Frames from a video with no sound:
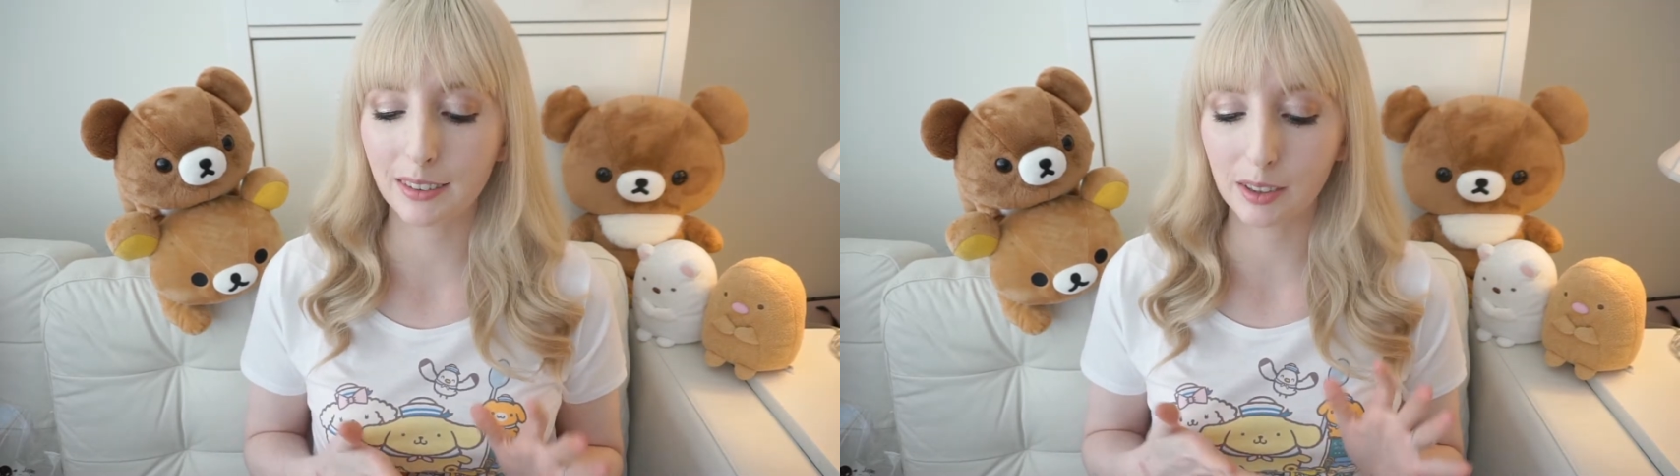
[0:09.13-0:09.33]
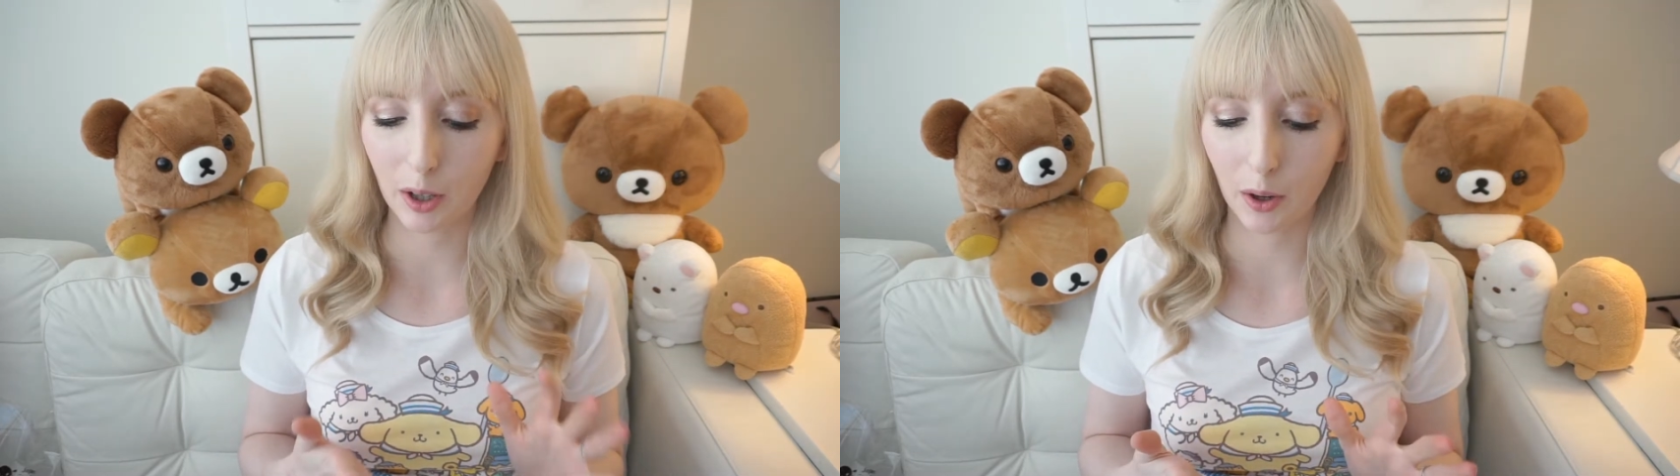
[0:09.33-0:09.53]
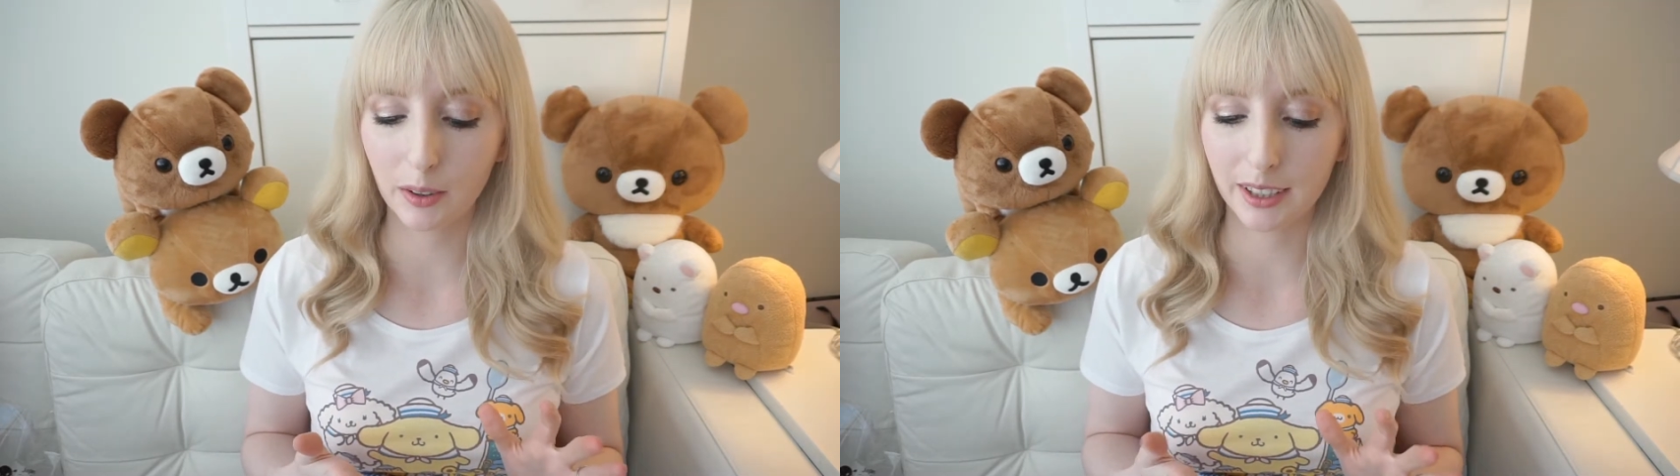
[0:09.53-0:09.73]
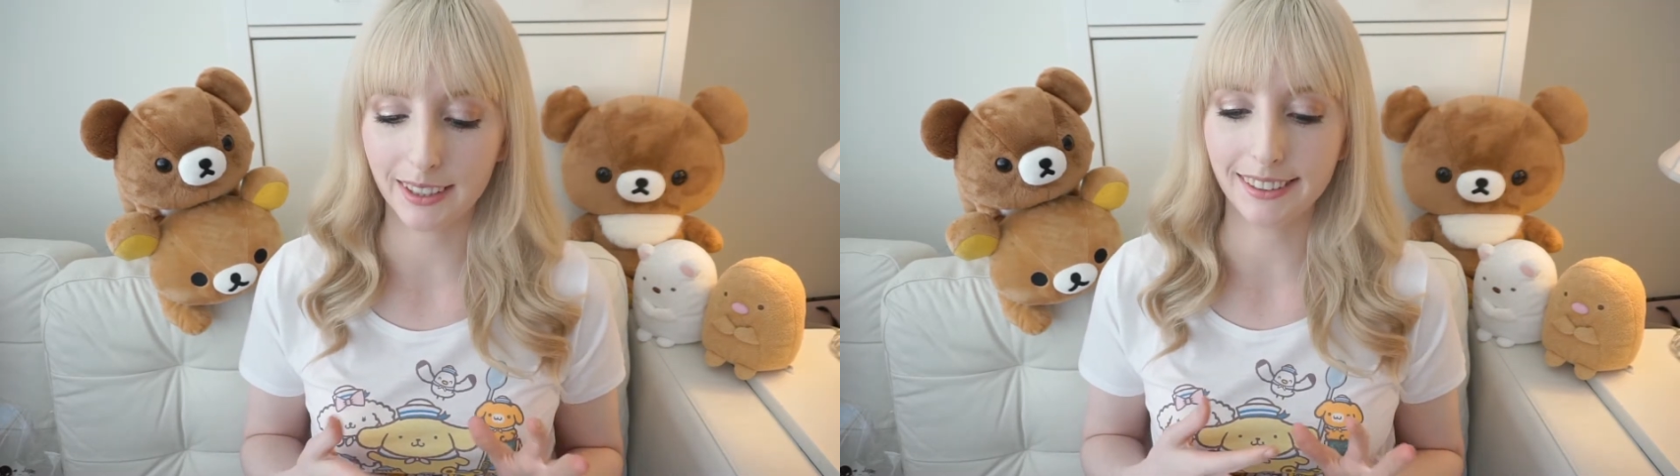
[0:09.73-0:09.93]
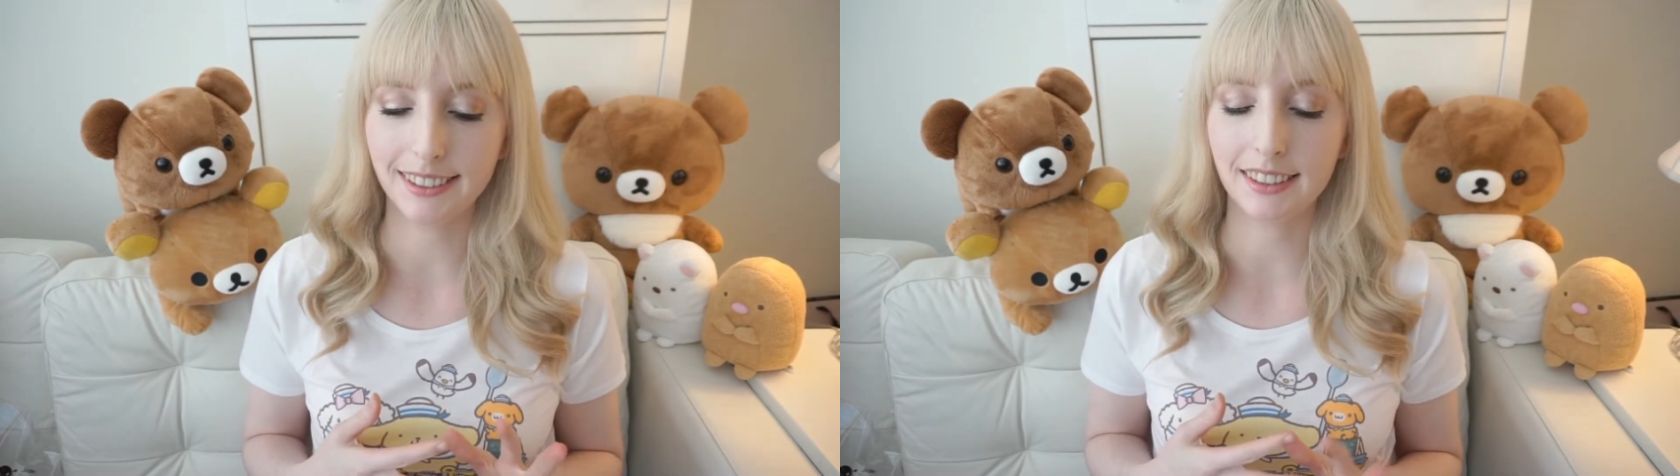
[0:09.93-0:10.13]
to go to
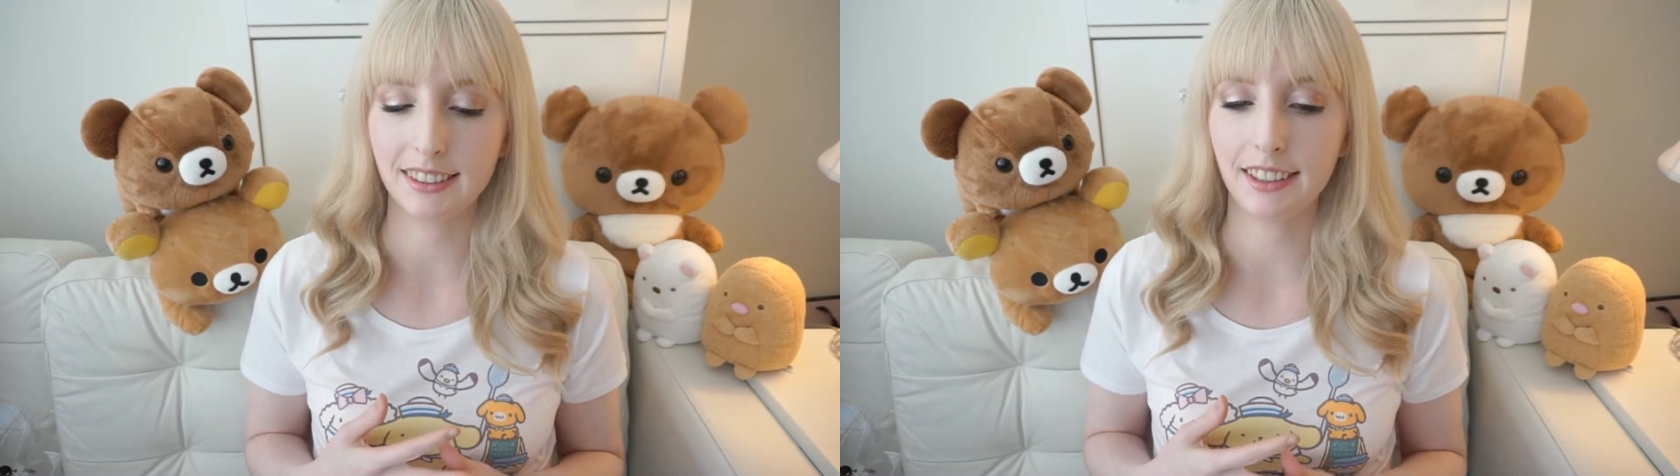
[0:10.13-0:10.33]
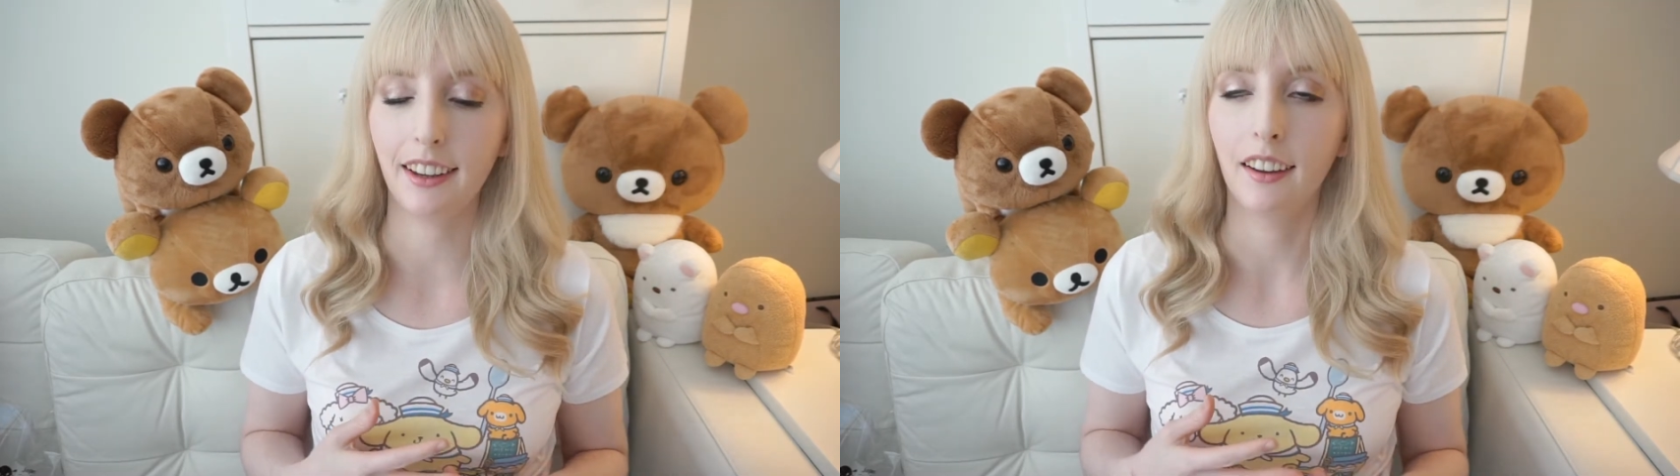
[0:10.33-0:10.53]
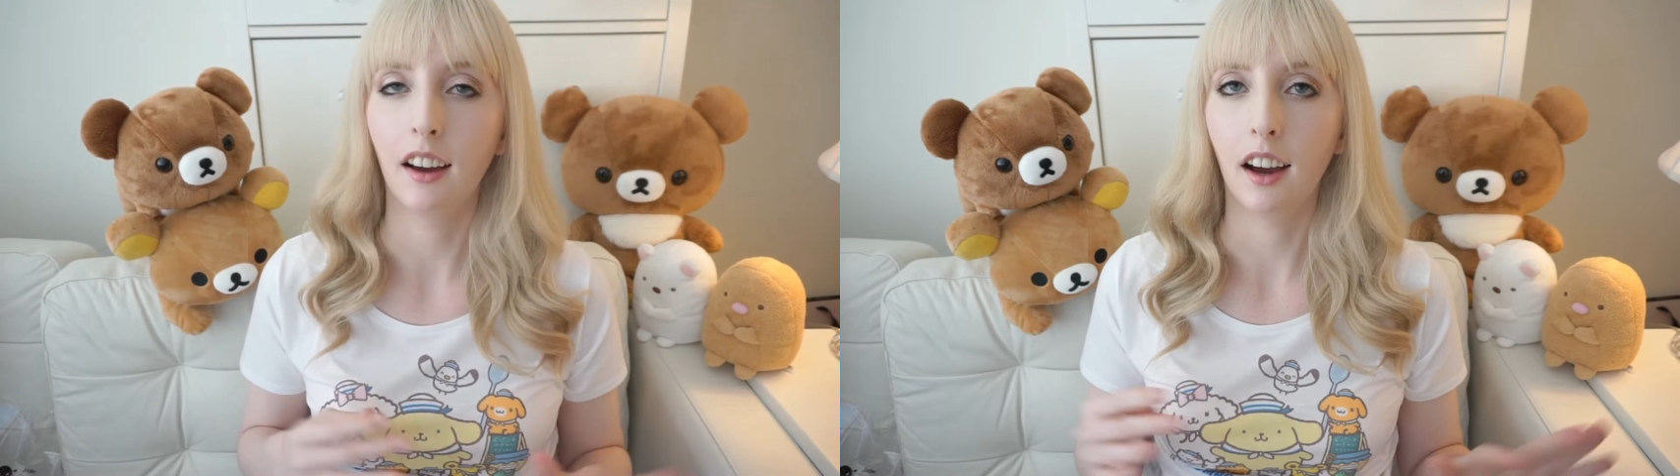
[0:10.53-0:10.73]
DisneySea.